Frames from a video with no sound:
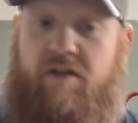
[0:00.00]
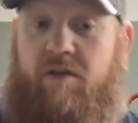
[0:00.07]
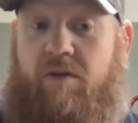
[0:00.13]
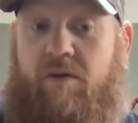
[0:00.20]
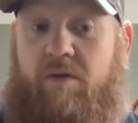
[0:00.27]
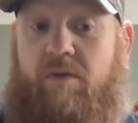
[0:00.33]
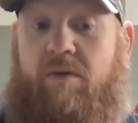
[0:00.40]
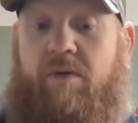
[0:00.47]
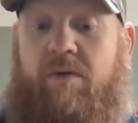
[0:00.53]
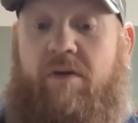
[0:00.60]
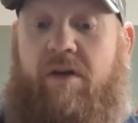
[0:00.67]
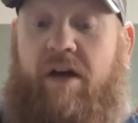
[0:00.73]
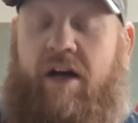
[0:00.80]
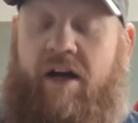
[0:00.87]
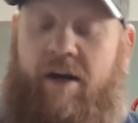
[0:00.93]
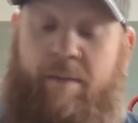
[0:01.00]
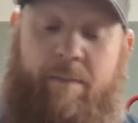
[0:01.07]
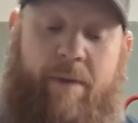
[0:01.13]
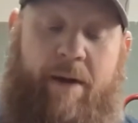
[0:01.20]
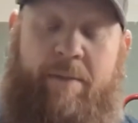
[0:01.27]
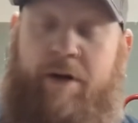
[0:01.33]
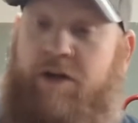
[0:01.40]
So
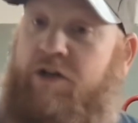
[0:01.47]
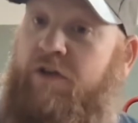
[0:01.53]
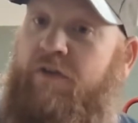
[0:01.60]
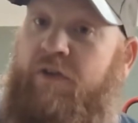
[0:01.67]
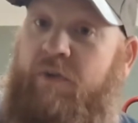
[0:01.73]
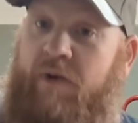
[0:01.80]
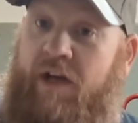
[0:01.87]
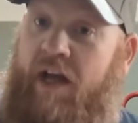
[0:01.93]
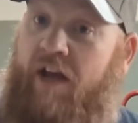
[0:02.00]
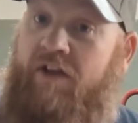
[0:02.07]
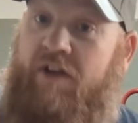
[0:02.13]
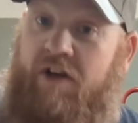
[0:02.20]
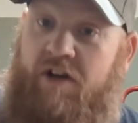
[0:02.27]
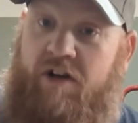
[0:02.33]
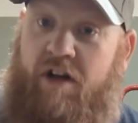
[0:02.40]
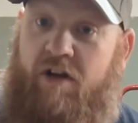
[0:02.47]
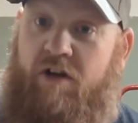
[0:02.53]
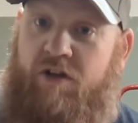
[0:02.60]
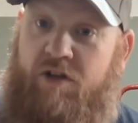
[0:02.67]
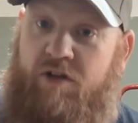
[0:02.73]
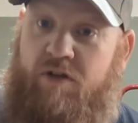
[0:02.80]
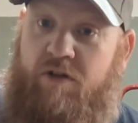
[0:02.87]
I'm not sure if you want to count the
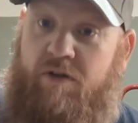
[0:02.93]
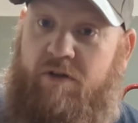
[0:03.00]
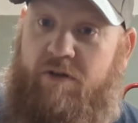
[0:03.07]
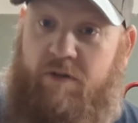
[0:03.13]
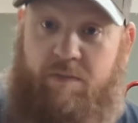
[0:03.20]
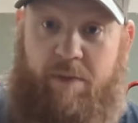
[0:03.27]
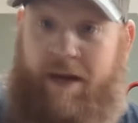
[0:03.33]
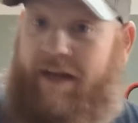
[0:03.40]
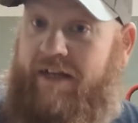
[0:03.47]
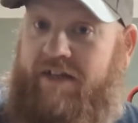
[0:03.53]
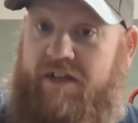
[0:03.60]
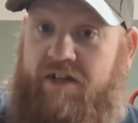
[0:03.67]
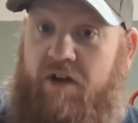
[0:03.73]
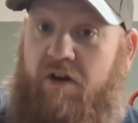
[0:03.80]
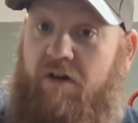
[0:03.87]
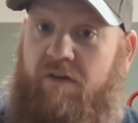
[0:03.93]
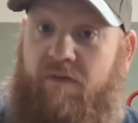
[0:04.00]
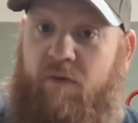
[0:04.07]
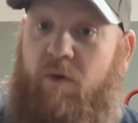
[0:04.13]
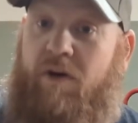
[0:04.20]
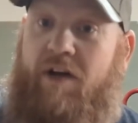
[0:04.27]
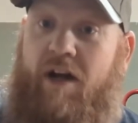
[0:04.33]
$100, so make it
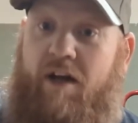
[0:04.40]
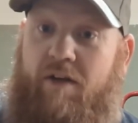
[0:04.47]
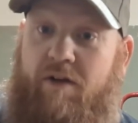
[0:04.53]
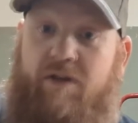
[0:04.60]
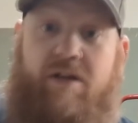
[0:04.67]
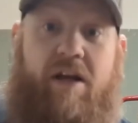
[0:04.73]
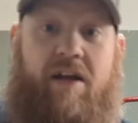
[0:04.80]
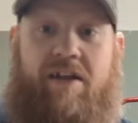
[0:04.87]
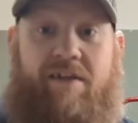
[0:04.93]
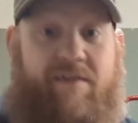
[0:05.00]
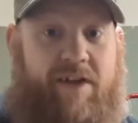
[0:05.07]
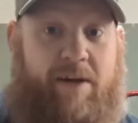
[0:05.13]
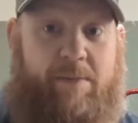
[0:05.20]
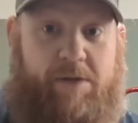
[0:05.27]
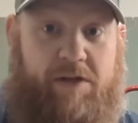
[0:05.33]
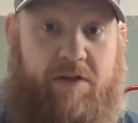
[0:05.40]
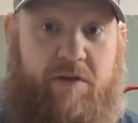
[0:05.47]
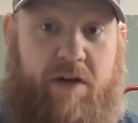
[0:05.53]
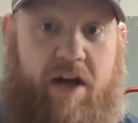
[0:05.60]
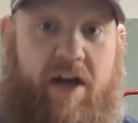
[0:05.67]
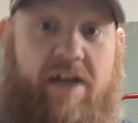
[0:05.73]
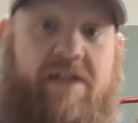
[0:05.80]
$640. I'll leave that up to
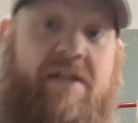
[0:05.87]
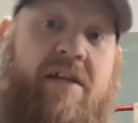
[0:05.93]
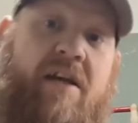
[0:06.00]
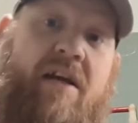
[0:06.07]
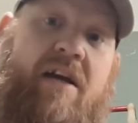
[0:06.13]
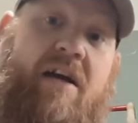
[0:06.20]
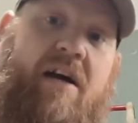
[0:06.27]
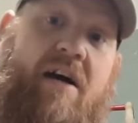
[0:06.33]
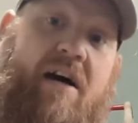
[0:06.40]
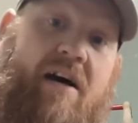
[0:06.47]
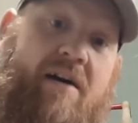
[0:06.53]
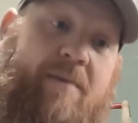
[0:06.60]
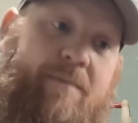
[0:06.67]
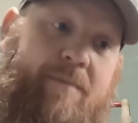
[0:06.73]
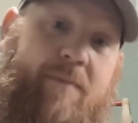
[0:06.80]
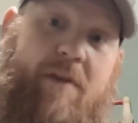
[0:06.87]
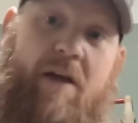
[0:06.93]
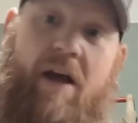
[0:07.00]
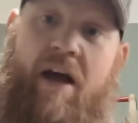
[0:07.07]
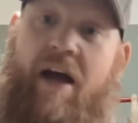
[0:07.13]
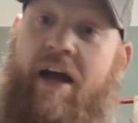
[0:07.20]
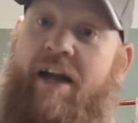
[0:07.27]
you guys.
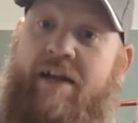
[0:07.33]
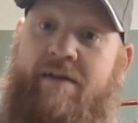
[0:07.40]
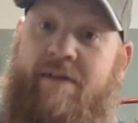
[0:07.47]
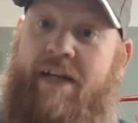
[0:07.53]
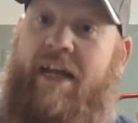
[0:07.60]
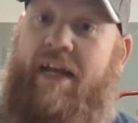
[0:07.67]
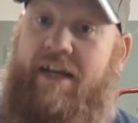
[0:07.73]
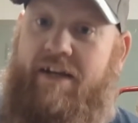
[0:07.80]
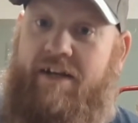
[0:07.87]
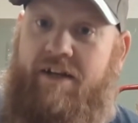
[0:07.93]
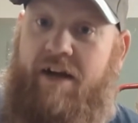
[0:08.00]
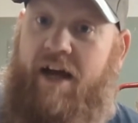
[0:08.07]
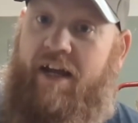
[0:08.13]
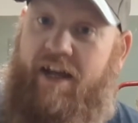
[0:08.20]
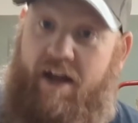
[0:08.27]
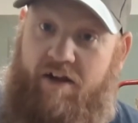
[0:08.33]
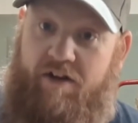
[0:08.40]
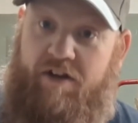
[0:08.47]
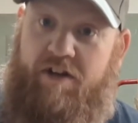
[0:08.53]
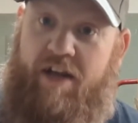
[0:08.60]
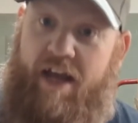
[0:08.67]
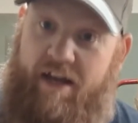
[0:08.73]
I did. I
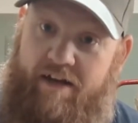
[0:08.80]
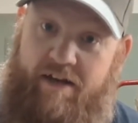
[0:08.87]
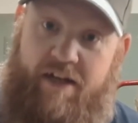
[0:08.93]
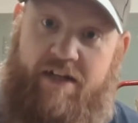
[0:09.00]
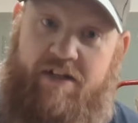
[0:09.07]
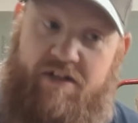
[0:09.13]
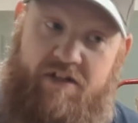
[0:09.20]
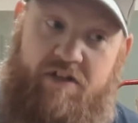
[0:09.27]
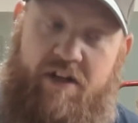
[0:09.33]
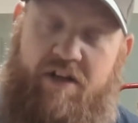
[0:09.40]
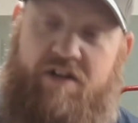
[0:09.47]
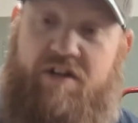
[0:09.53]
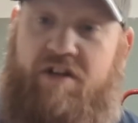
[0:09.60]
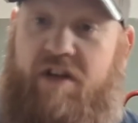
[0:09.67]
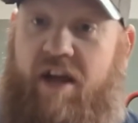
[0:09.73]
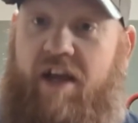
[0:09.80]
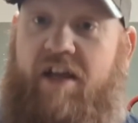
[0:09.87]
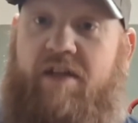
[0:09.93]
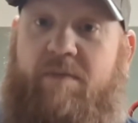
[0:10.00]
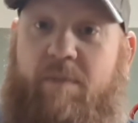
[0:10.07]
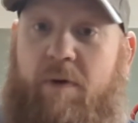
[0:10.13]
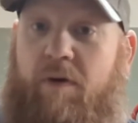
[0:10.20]
counted that installation
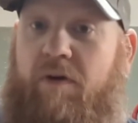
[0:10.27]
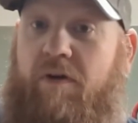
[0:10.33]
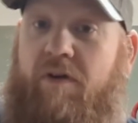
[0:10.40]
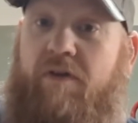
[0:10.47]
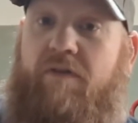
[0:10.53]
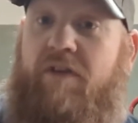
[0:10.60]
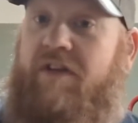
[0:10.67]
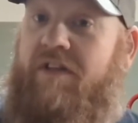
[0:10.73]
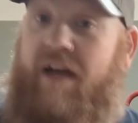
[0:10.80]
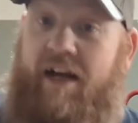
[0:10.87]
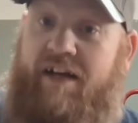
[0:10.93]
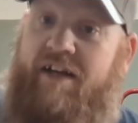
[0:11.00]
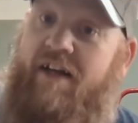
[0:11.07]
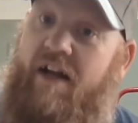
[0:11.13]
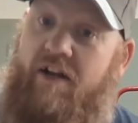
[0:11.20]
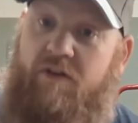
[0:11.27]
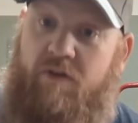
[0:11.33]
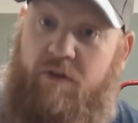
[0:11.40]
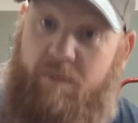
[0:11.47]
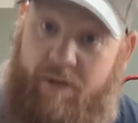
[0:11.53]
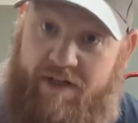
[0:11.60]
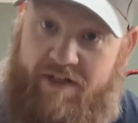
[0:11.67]
as part of, because I did not
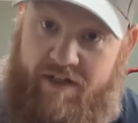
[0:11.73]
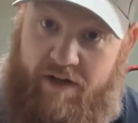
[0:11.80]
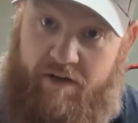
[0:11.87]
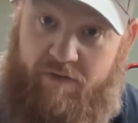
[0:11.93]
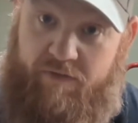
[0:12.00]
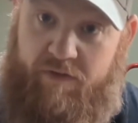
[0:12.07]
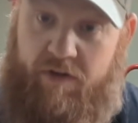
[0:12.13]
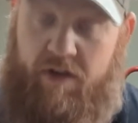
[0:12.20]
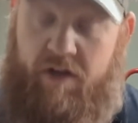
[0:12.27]
do it myself.